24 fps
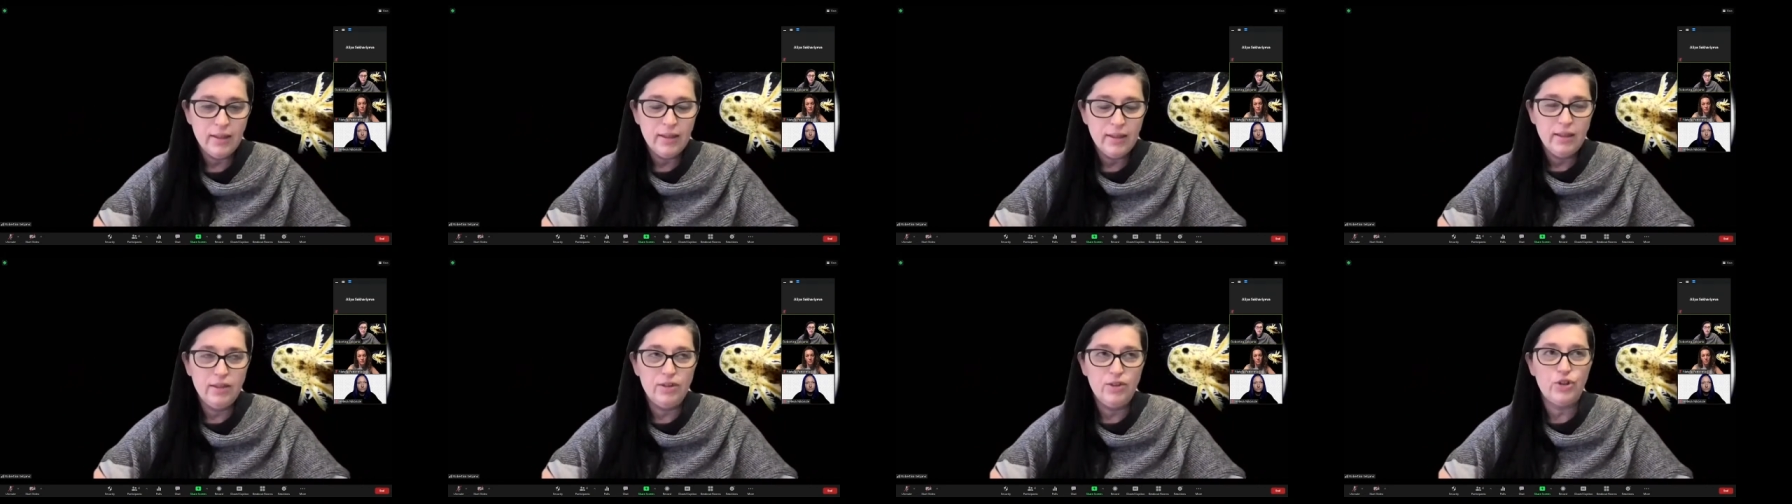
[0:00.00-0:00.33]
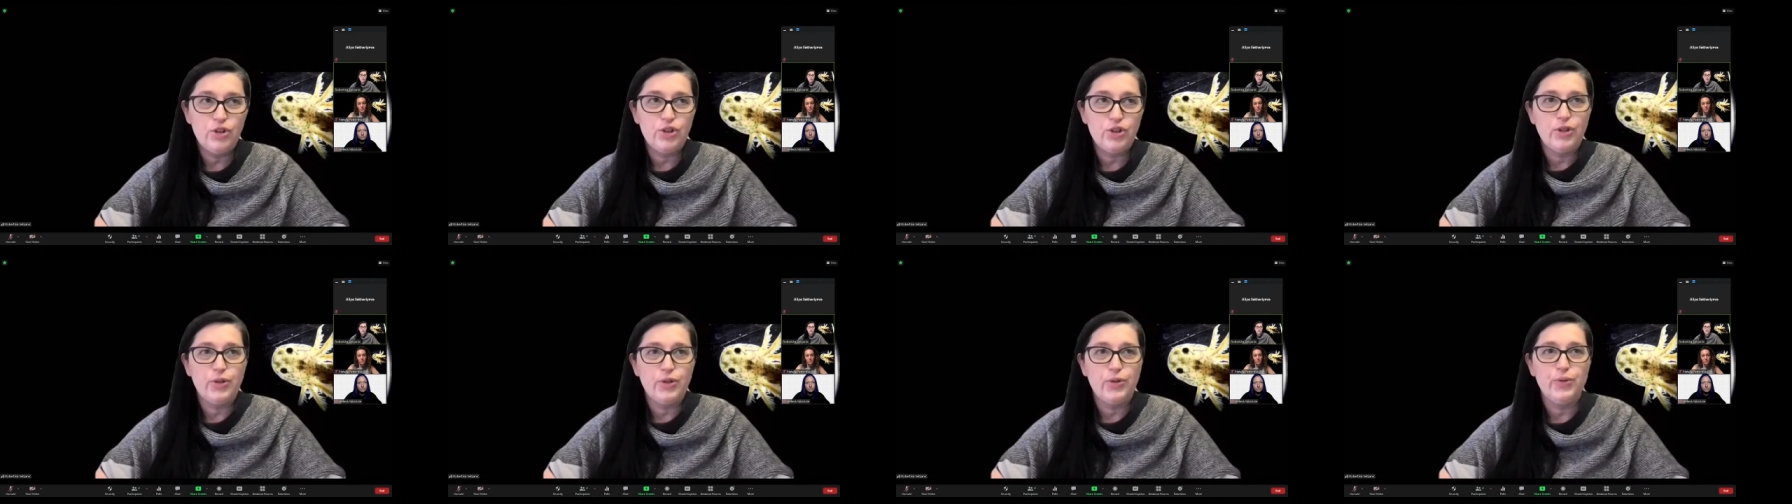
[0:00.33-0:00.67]
it's
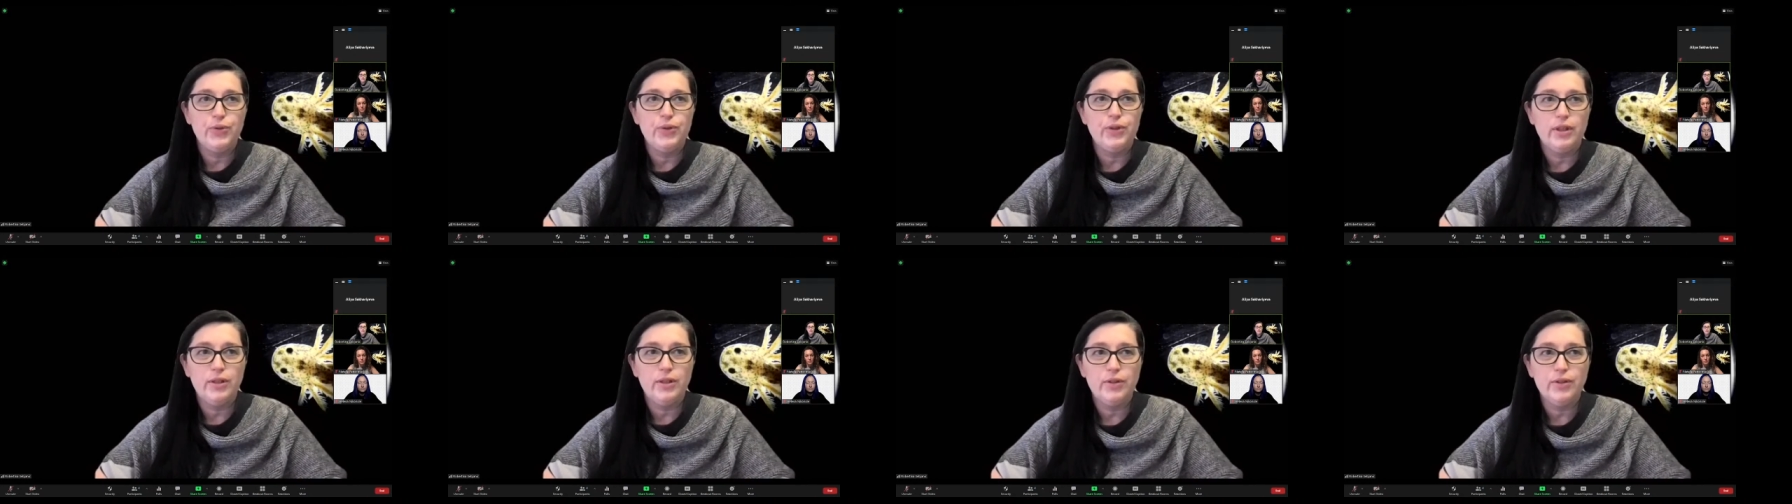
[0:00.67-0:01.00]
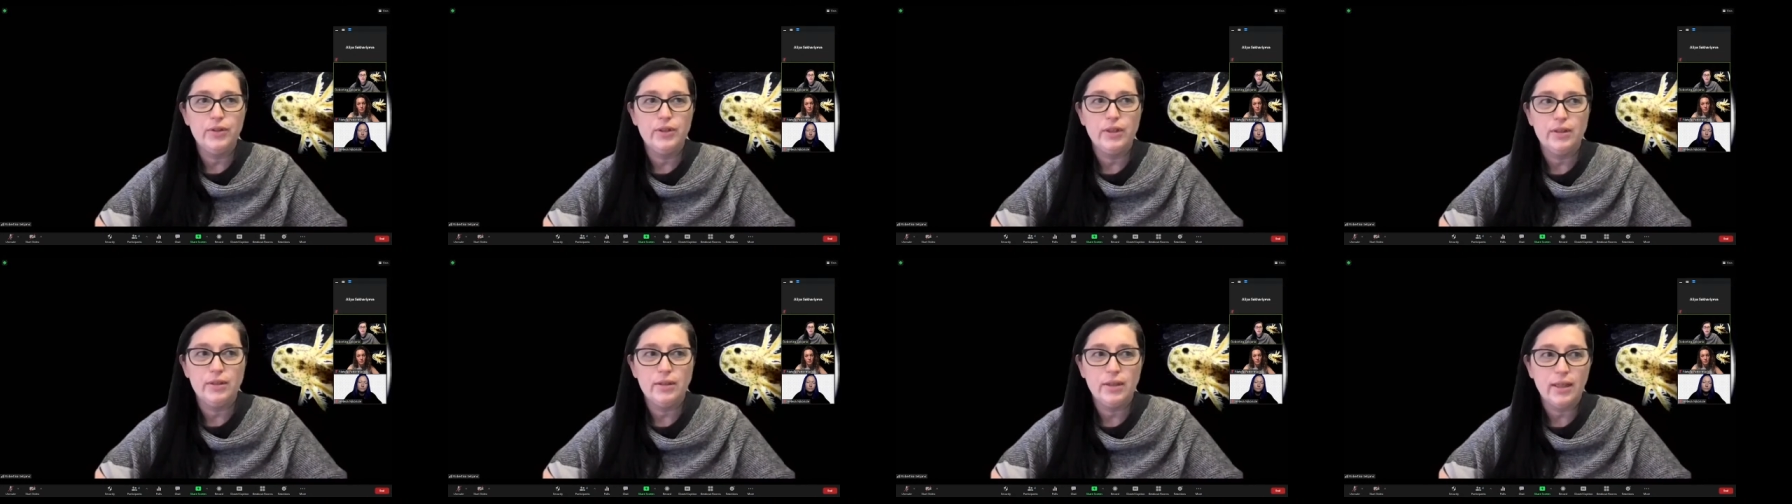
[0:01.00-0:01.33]
shown now
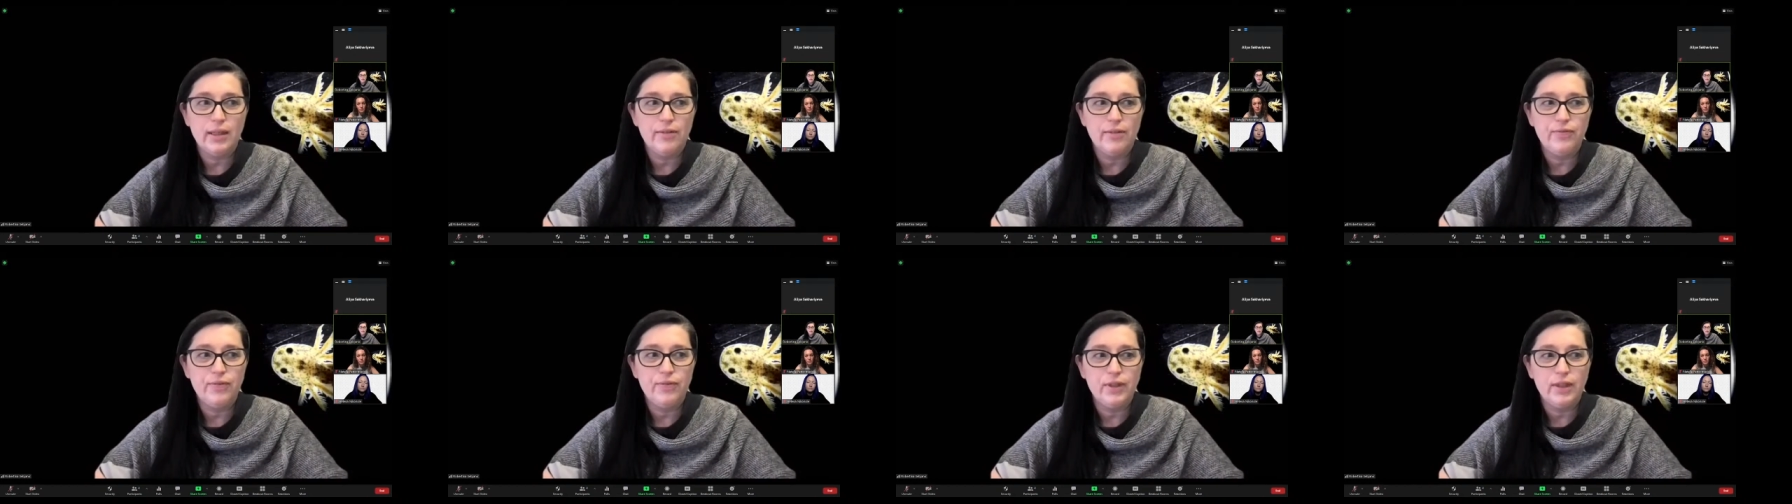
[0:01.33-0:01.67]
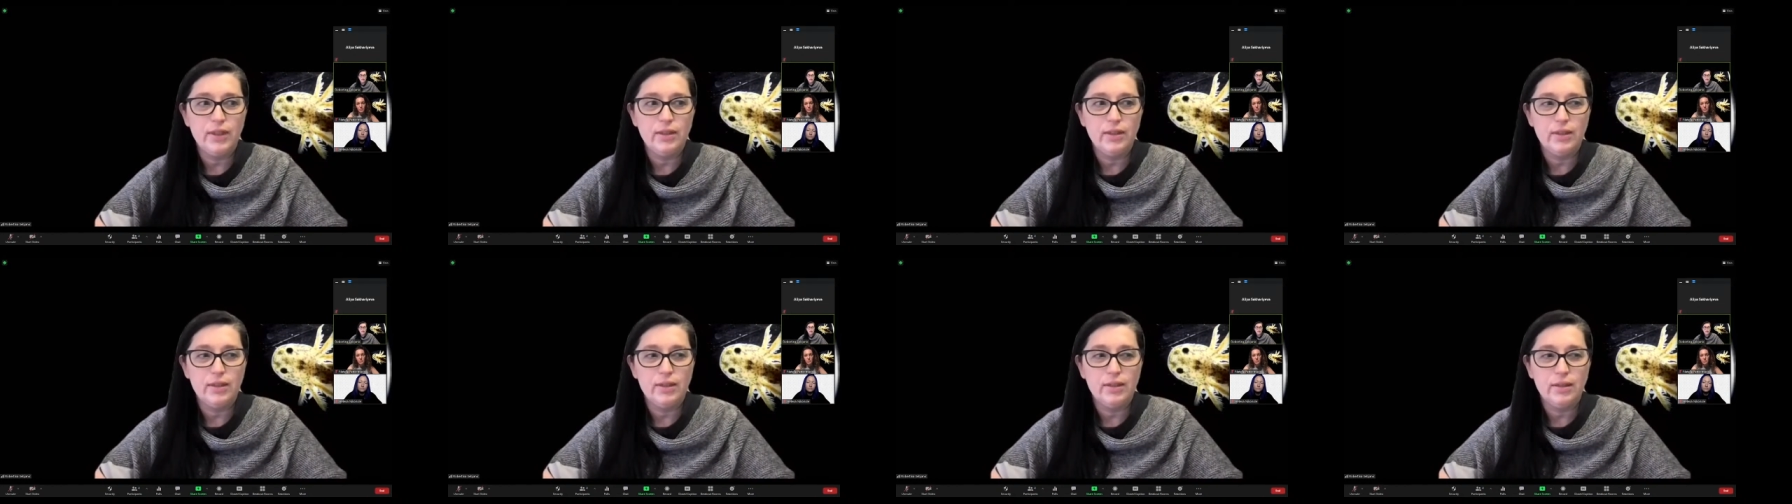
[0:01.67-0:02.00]
that I
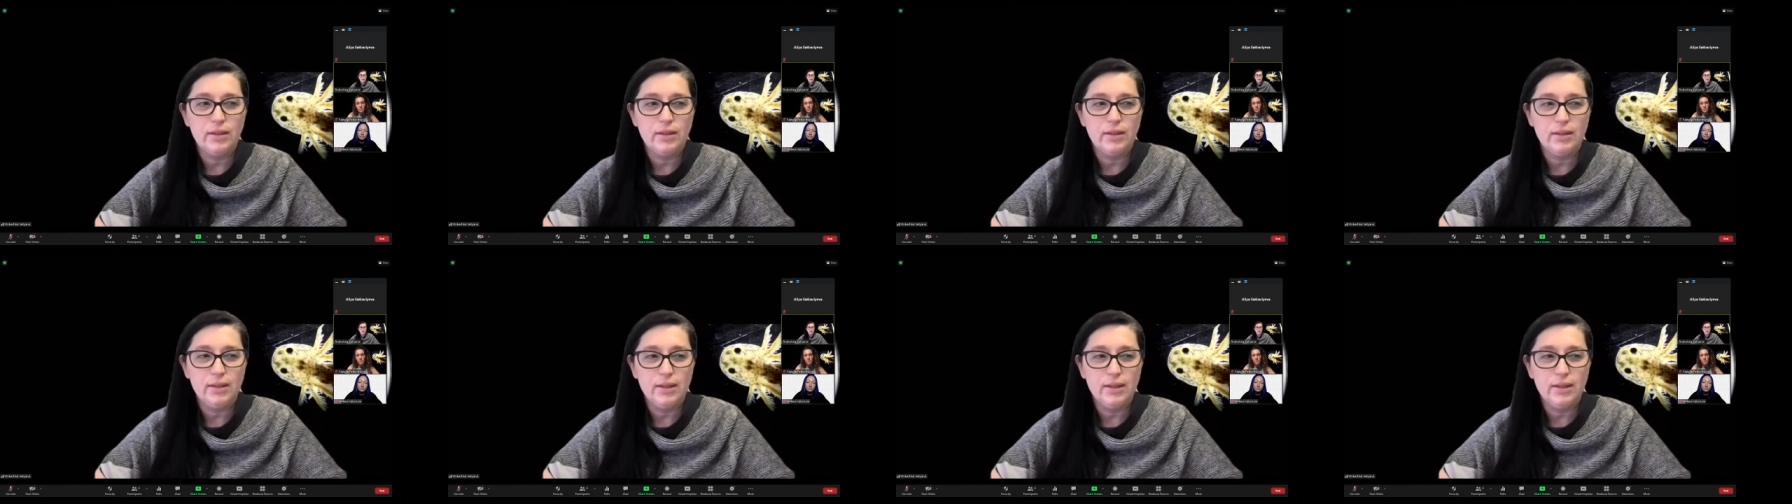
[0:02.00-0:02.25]
think that